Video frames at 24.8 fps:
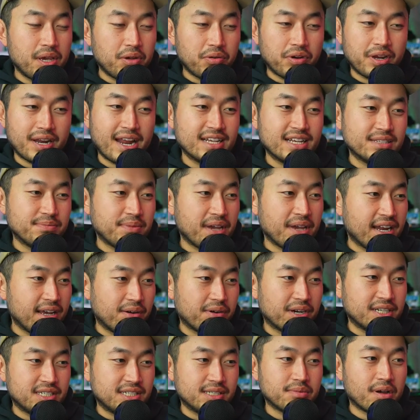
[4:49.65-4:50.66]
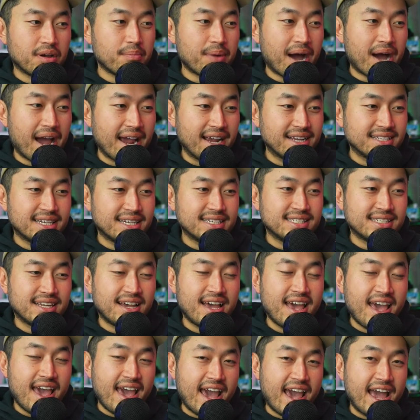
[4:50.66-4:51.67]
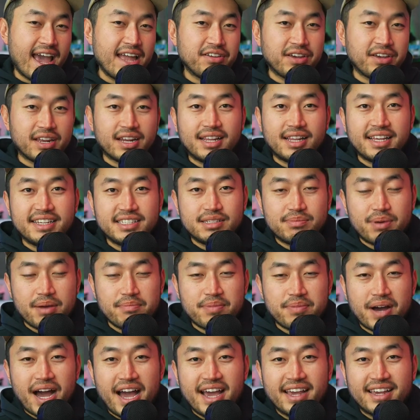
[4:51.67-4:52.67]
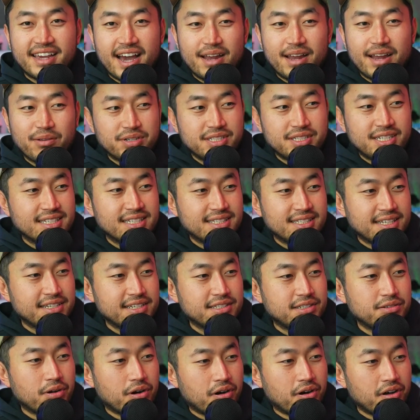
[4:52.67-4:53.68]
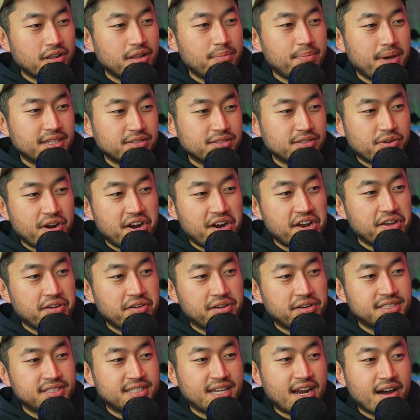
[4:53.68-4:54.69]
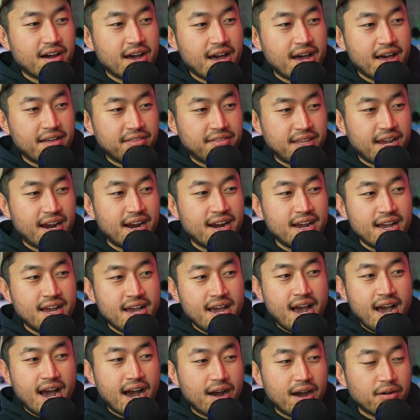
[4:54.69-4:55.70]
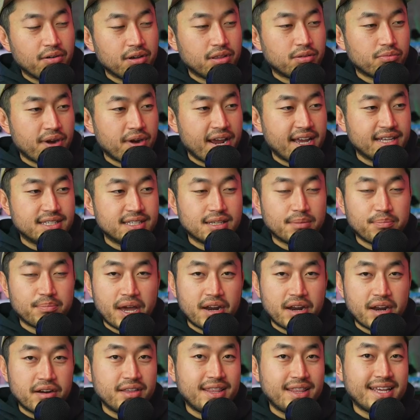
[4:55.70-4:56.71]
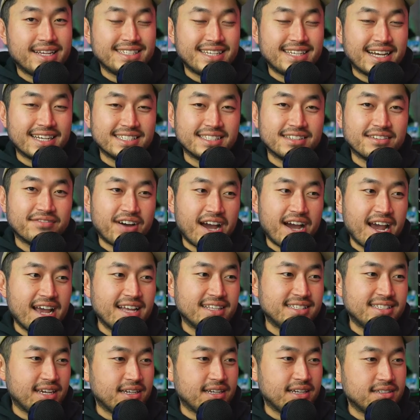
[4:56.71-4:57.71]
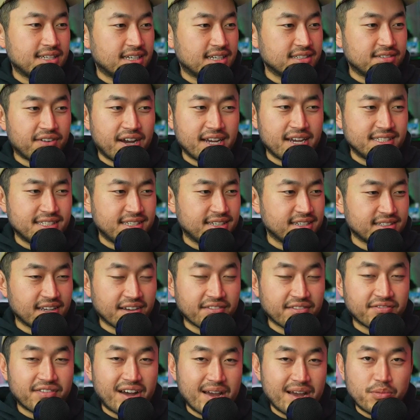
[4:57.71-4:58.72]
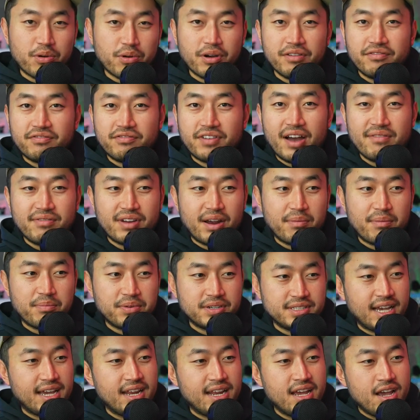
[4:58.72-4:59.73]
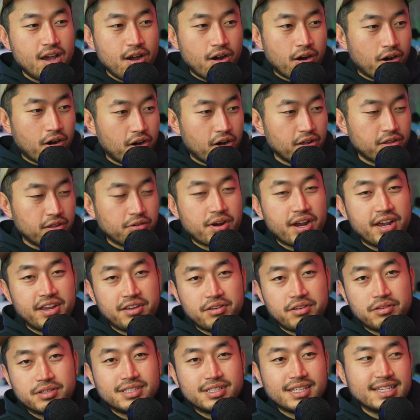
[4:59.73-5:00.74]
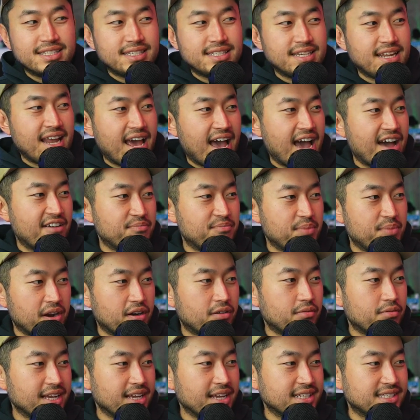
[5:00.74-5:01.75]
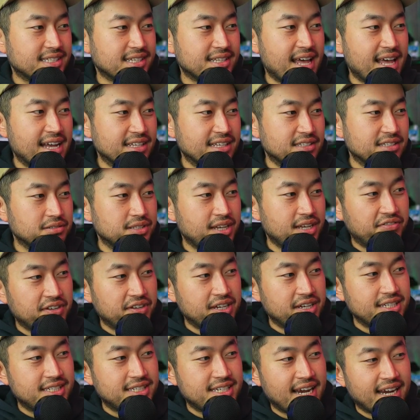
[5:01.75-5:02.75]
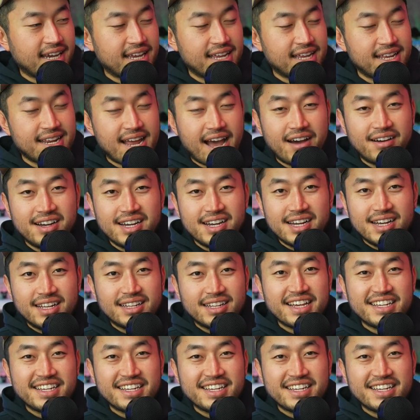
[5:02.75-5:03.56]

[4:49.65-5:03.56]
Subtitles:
You can ask me any questions about buying a Tesla, and you get a link to my buying guide, which has links to all the best credit unions that are out there with rates better than Tesla financing. Tesla financing is like 5.59%. All the credit unions listed have better rates than that. So definitely check it out.